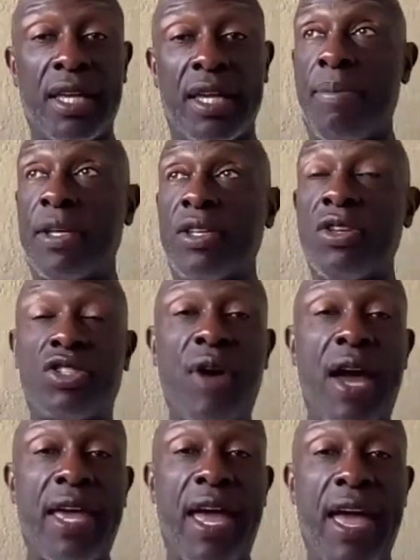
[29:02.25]
but you
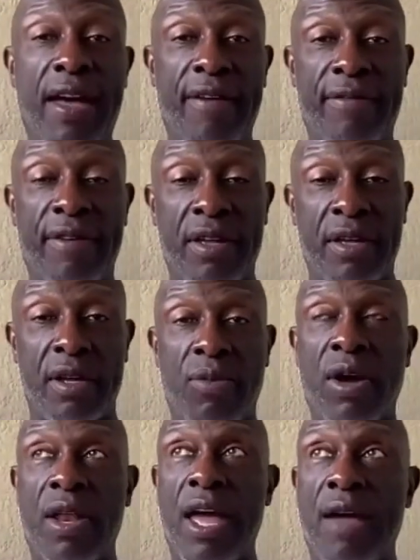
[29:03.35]
try to have.
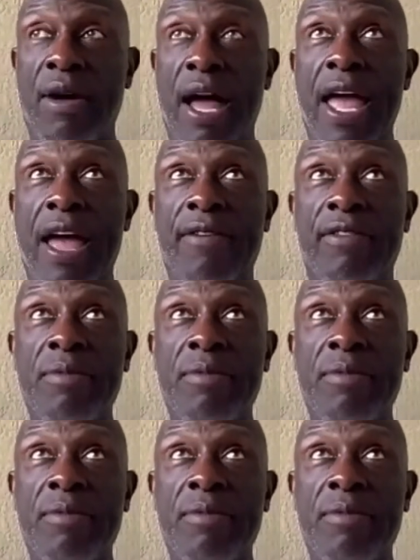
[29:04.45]
I have a